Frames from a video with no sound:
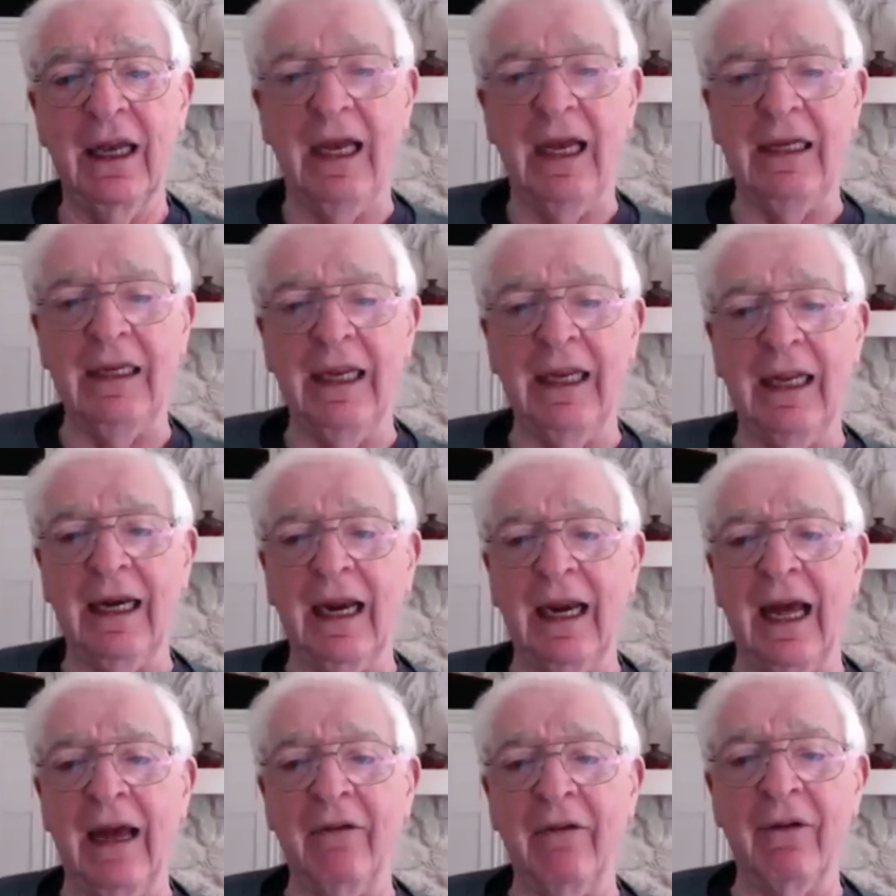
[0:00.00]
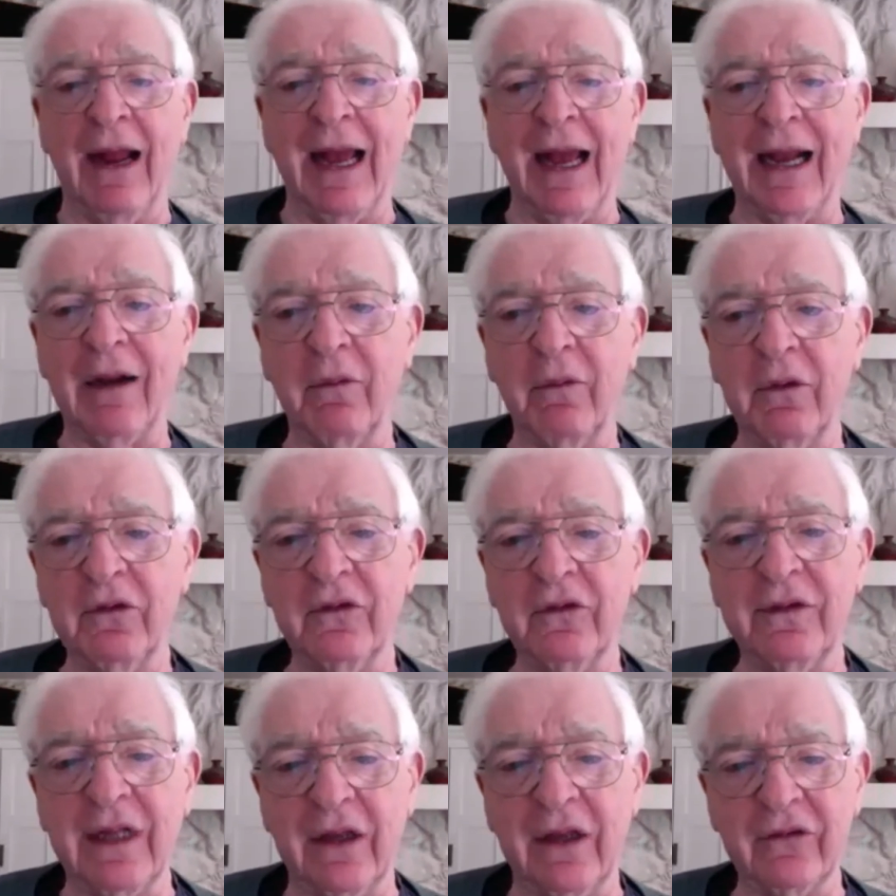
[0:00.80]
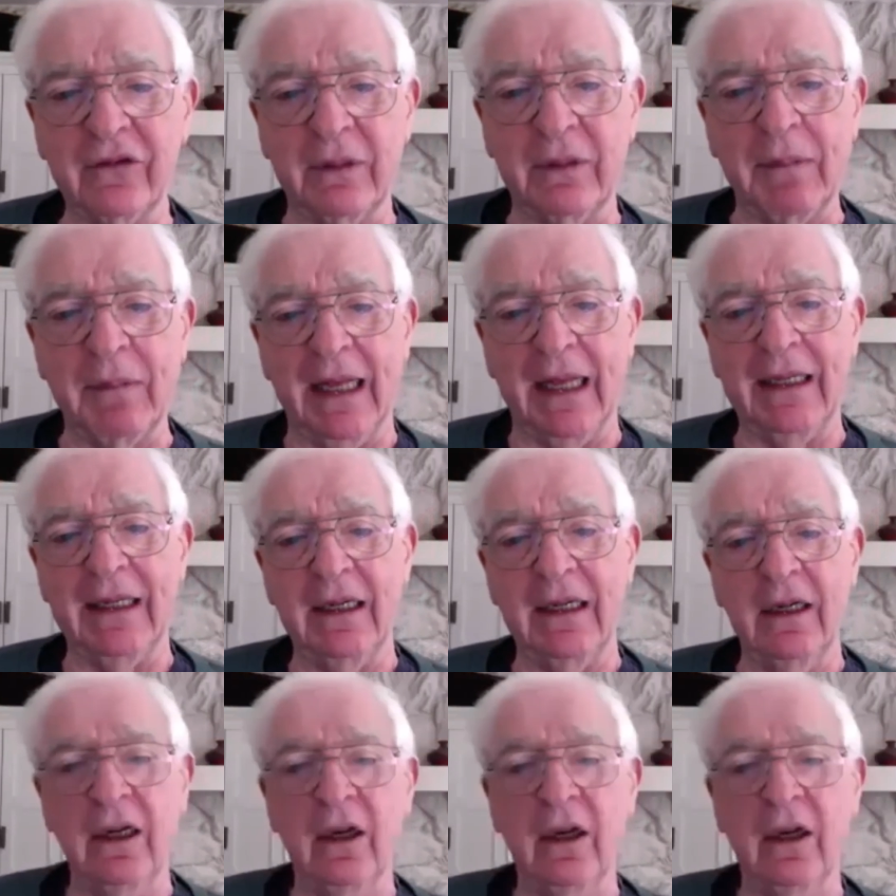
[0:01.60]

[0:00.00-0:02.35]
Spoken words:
And yet Iraq was decimated.